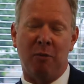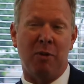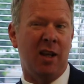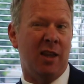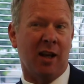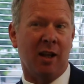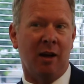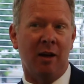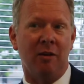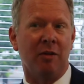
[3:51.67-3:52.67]
and we need the
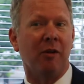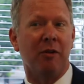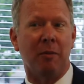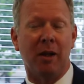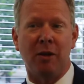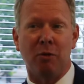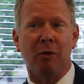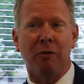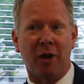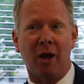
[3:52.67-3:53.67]
clients ultimately to
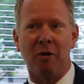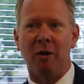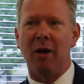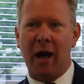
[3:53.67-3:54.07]
also